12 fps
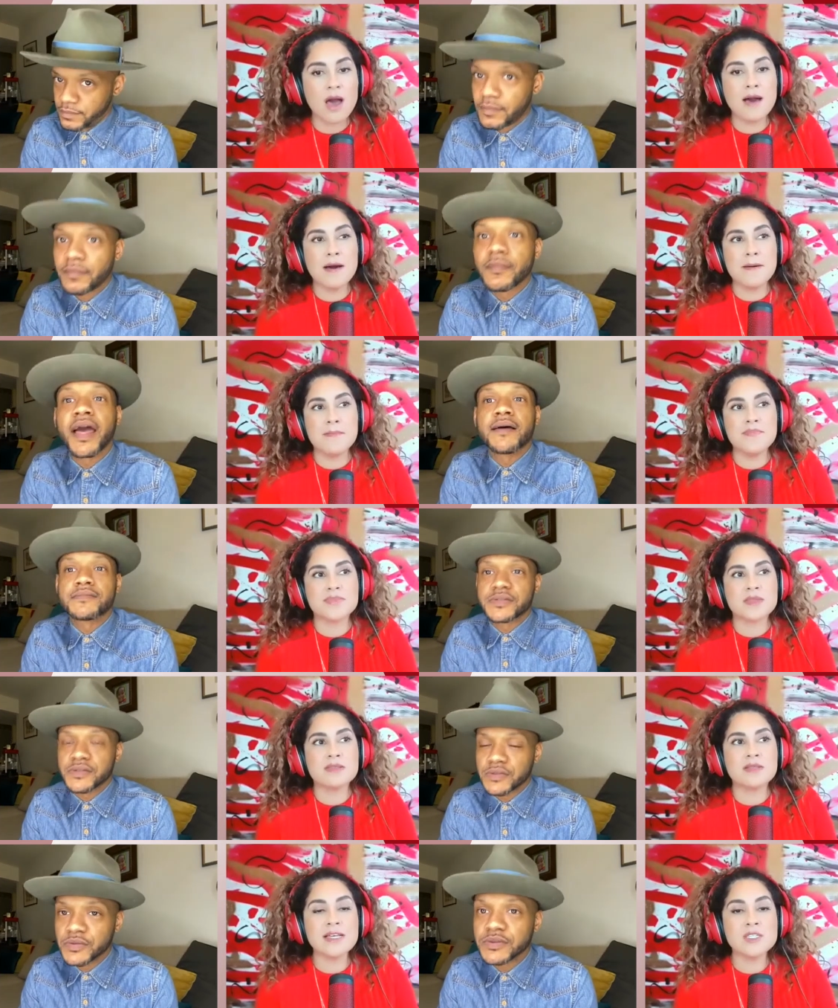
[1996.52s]
Speaker 1: Um,
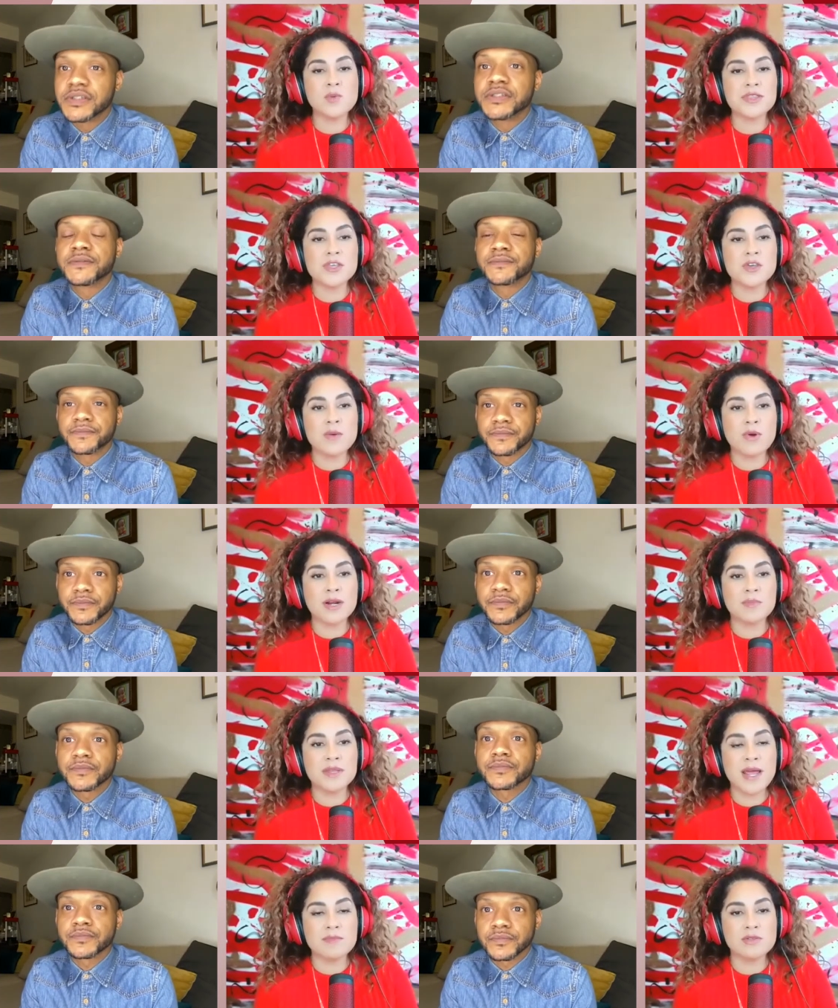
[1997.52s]
Last point that you had
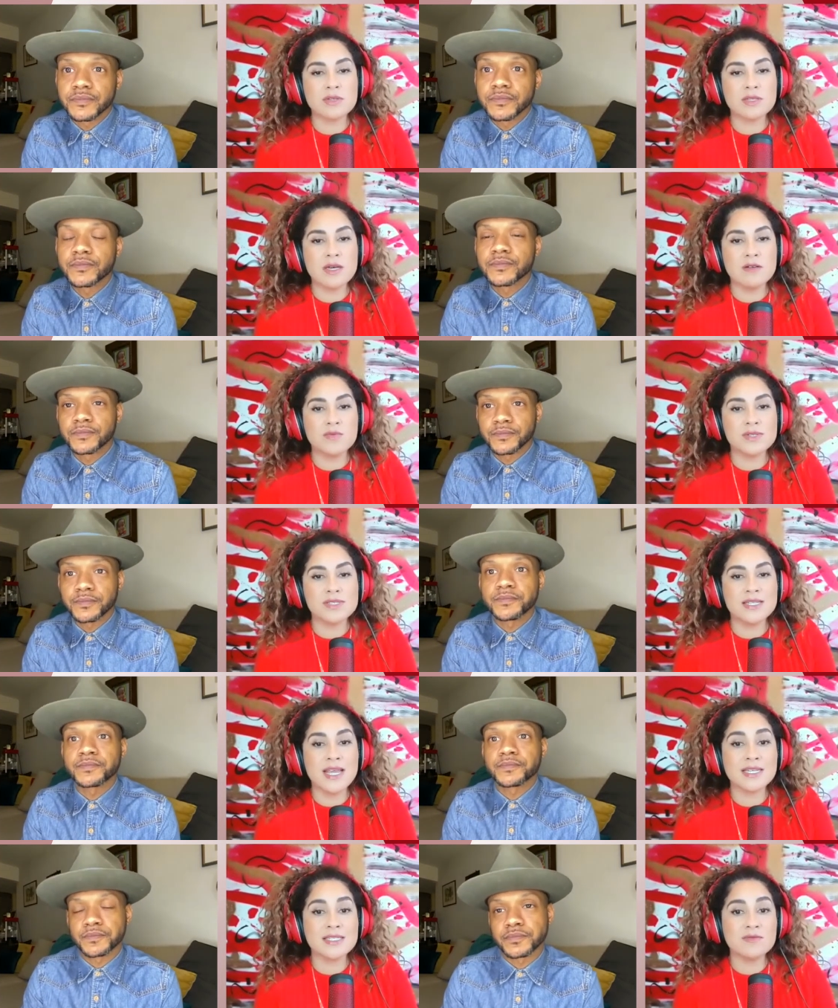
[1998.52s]
brought up that I absolutely love
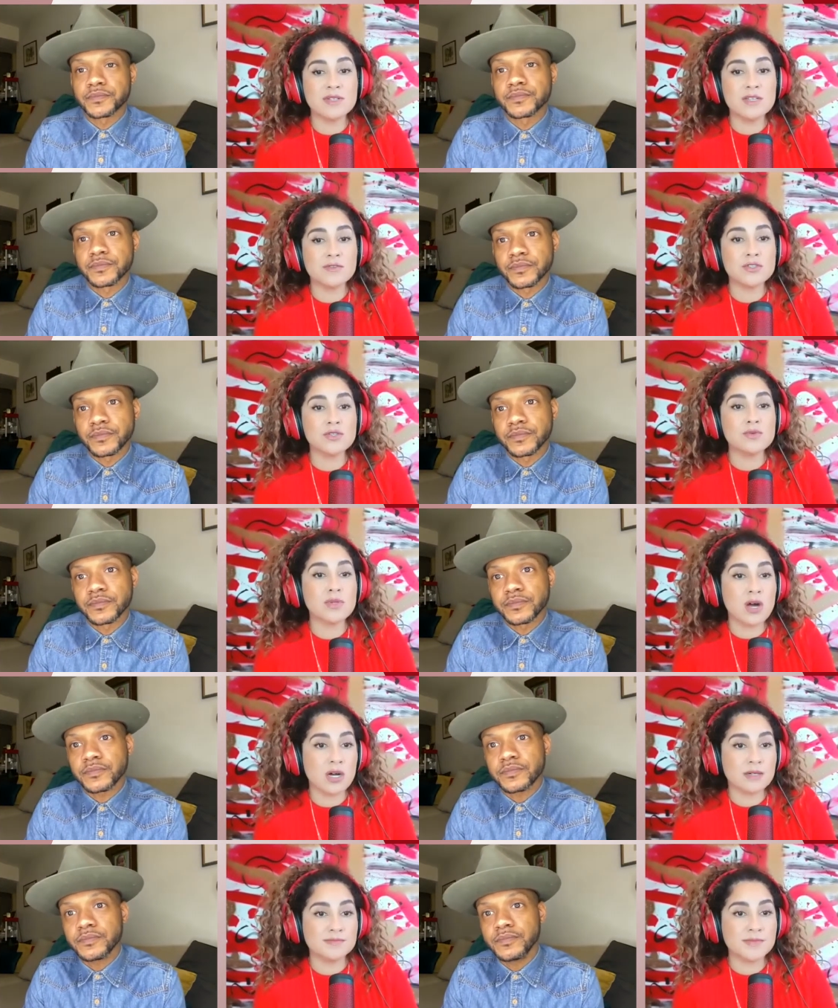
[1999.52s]
was negativity for too
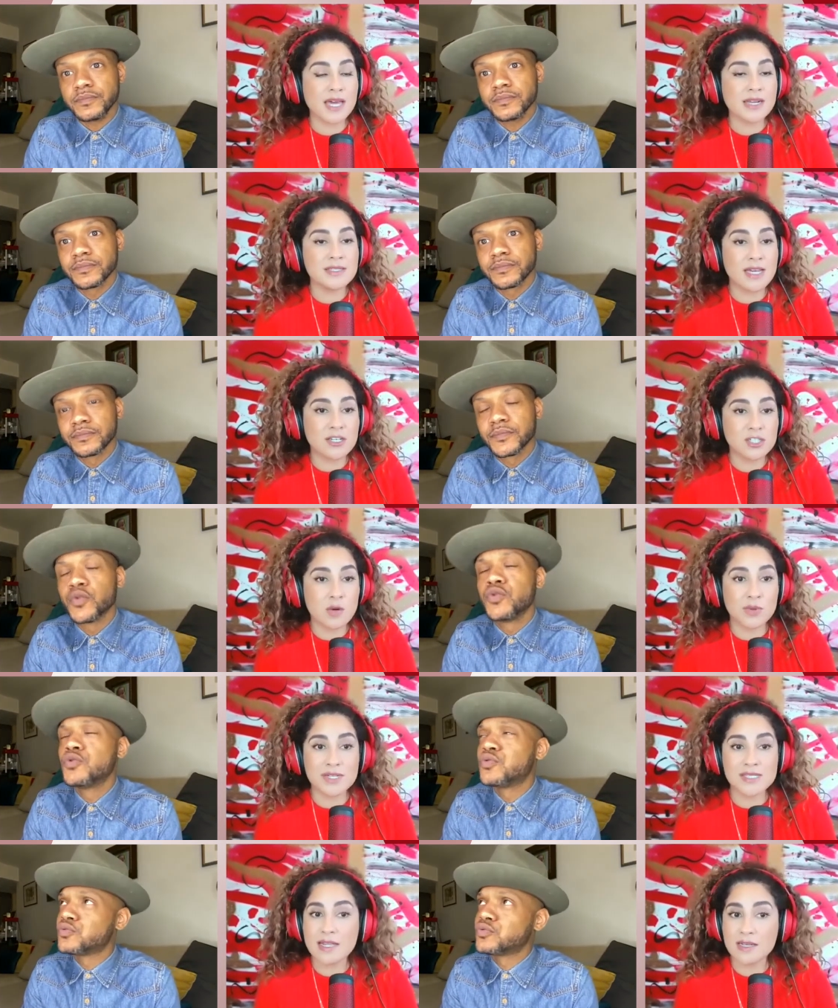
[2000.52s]
long. How does that show? show?
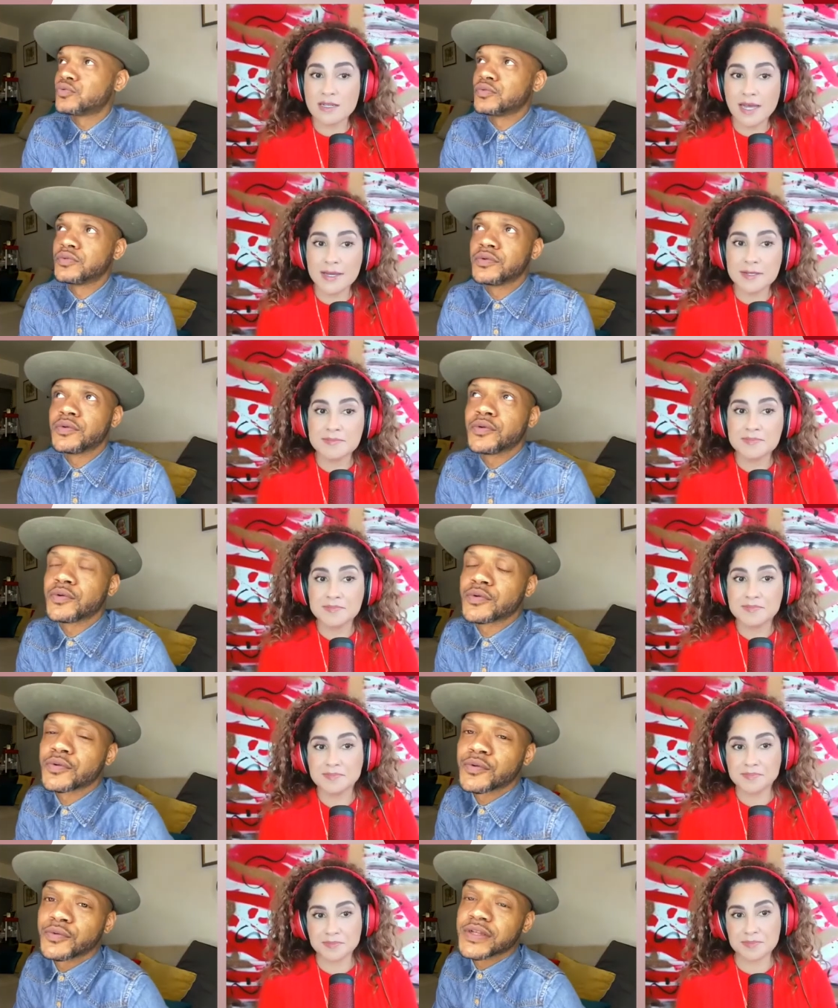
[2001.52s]
What does that look like?
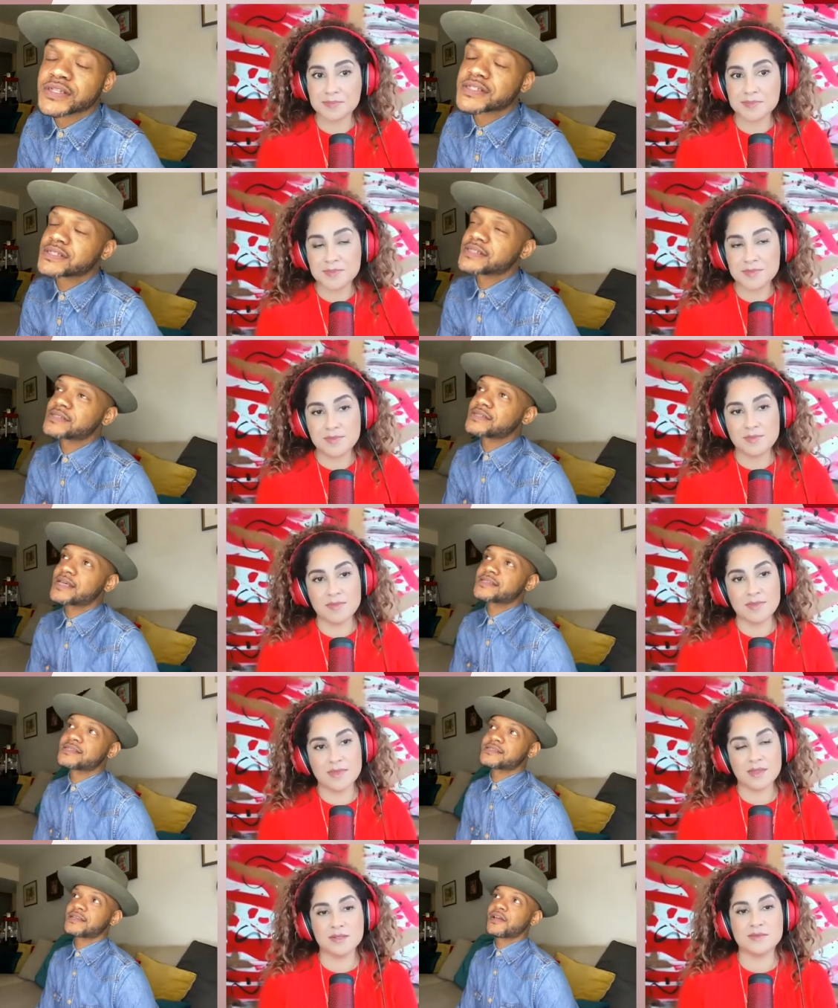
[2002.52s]
Speaker 2: Oh, this is
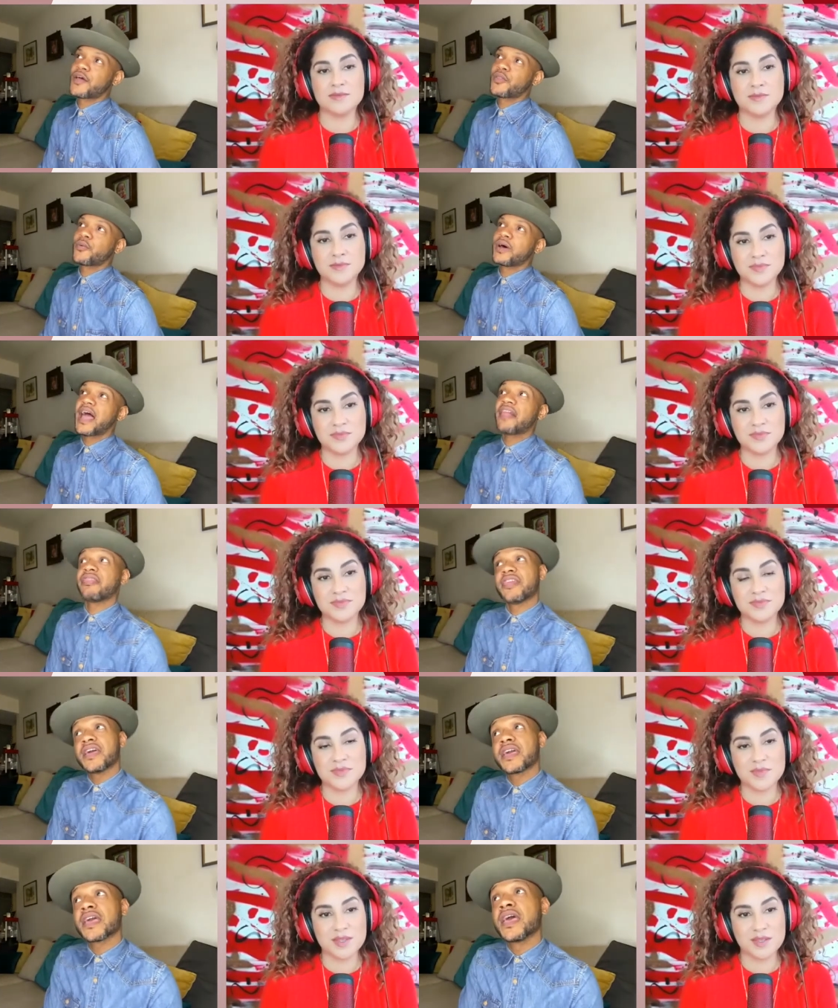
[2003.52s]
this is another one. I
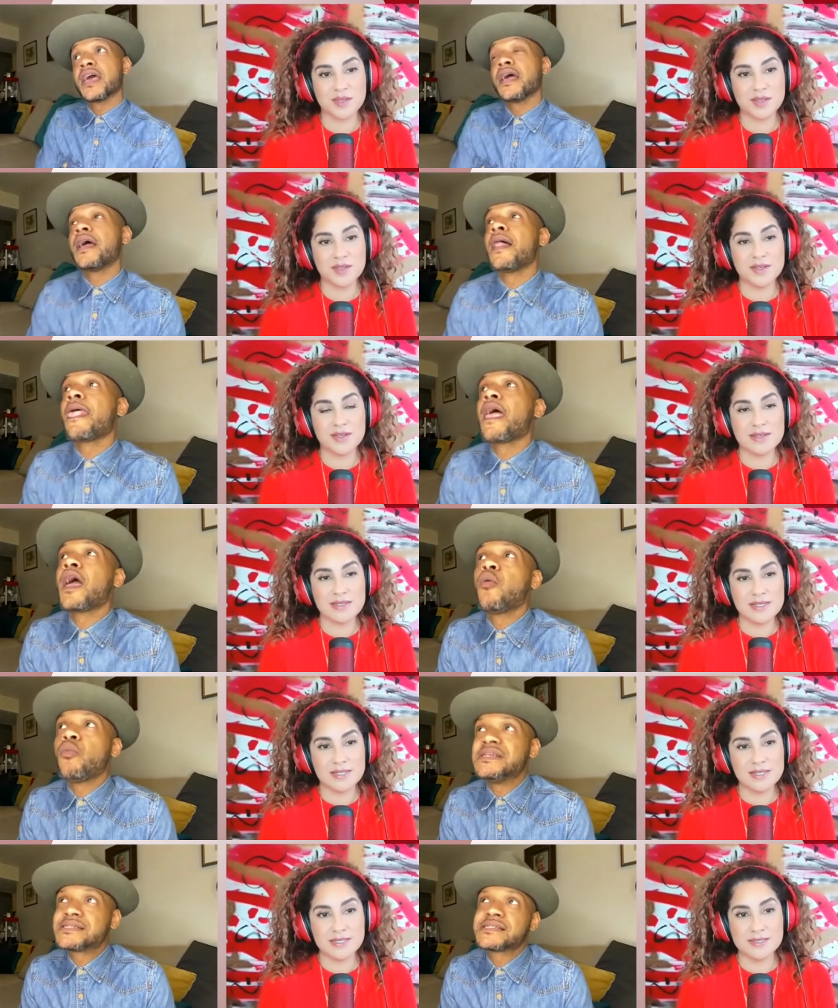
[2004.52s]
think
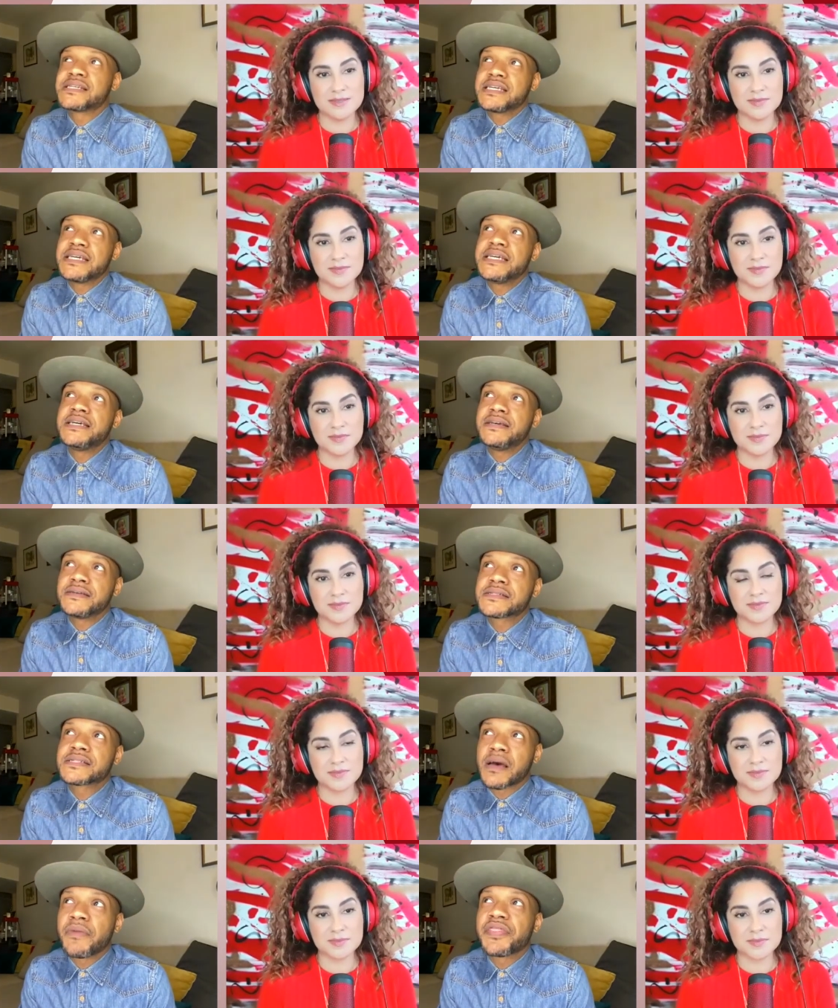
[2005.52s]
we see
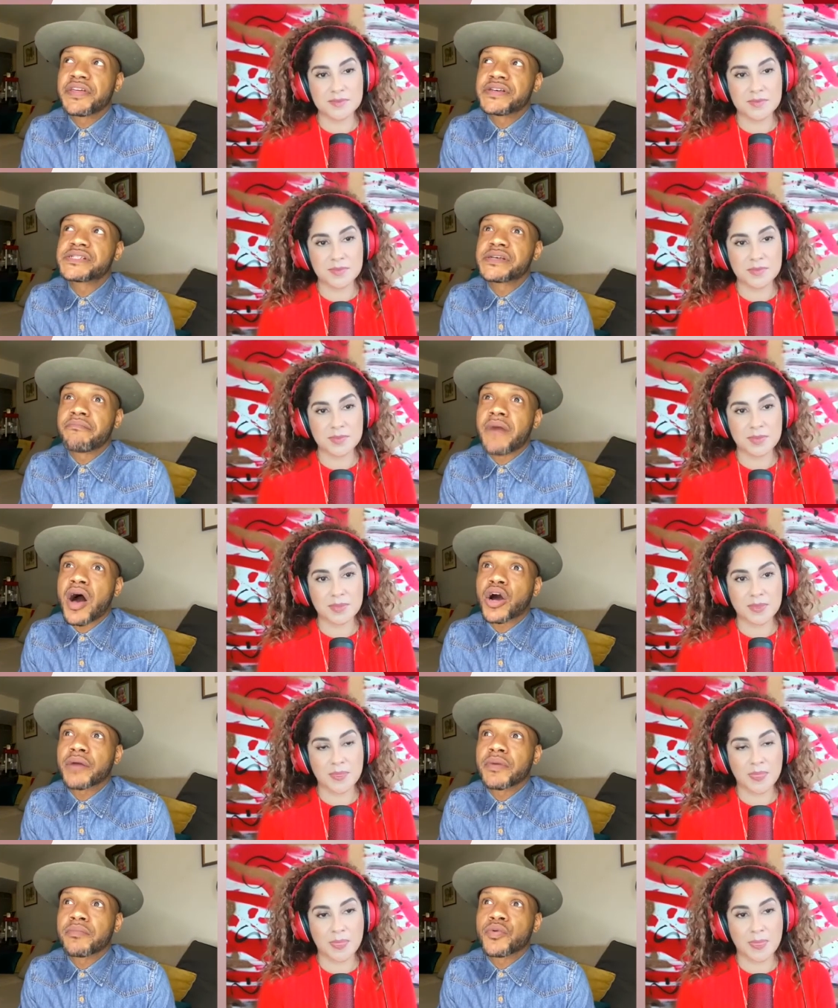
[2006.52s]
some of this in
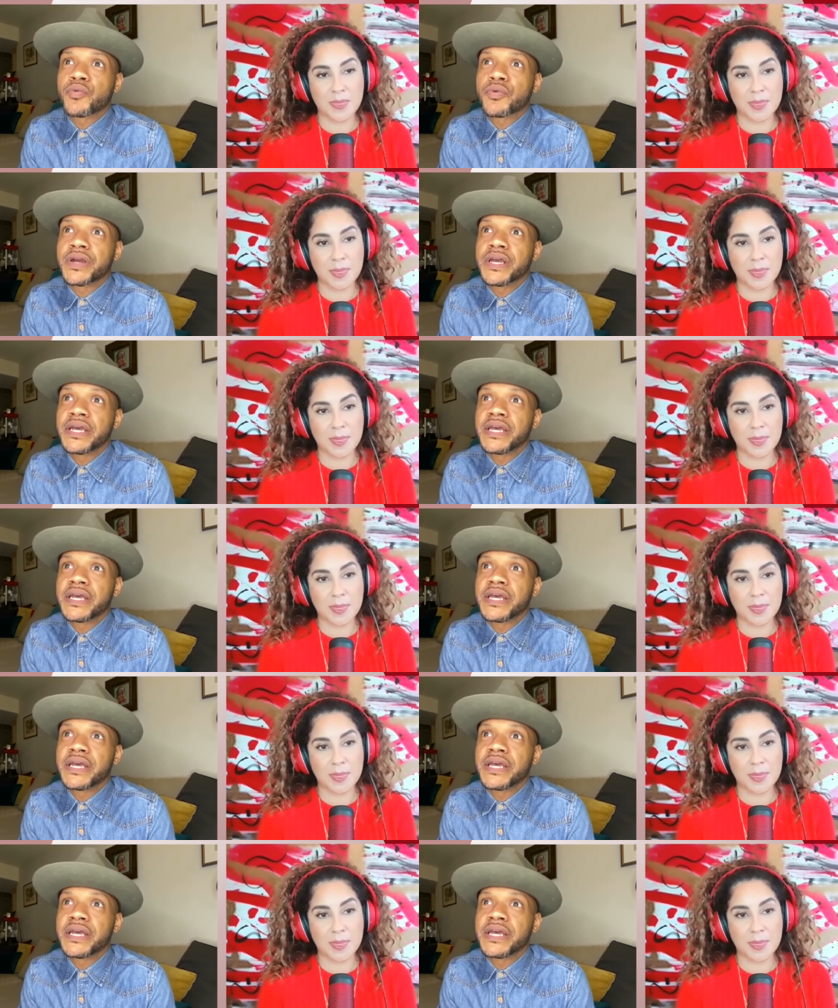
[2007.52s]
Malcolm and Marie